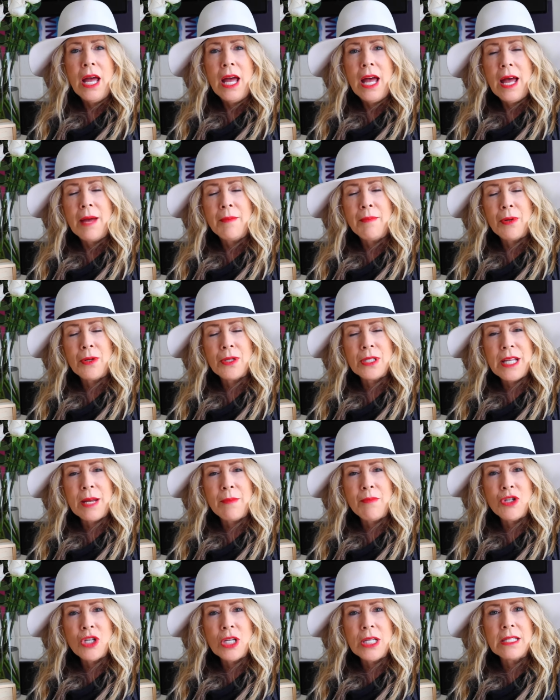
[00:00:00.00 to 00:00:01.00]
uh,
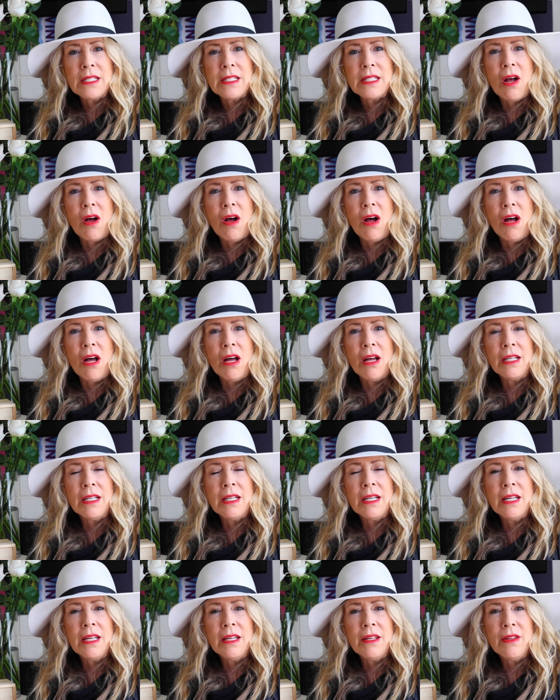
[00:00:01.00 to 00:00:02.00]
perceptions
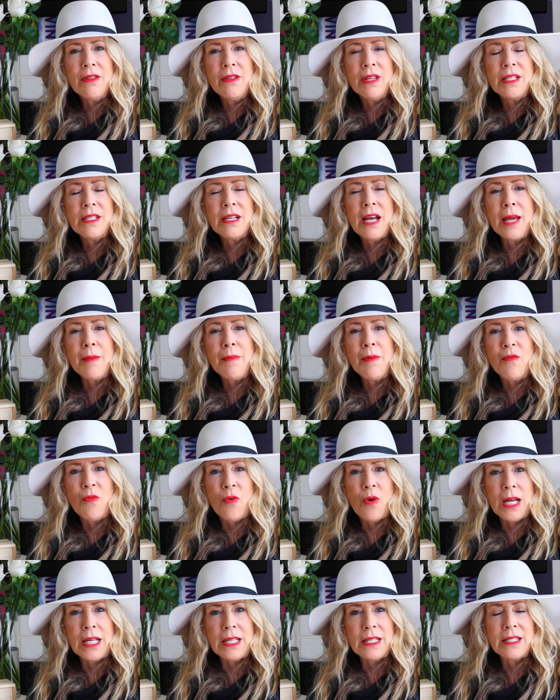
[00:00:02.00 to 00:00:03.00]
on the type of
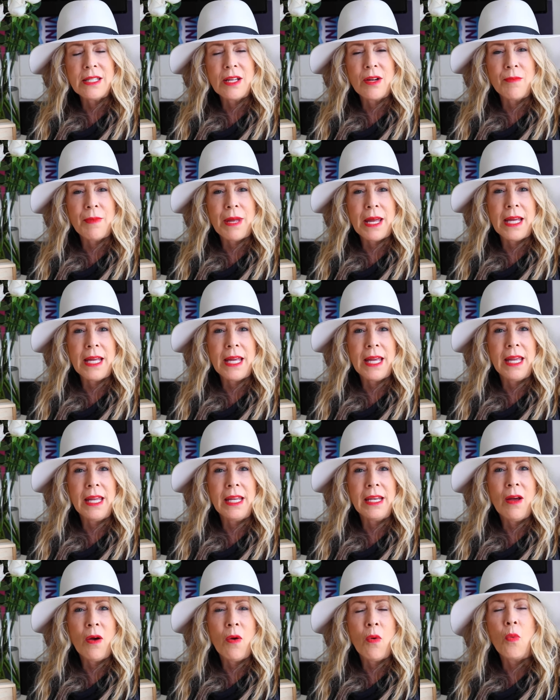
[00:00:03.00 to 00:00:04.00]
wines they're making,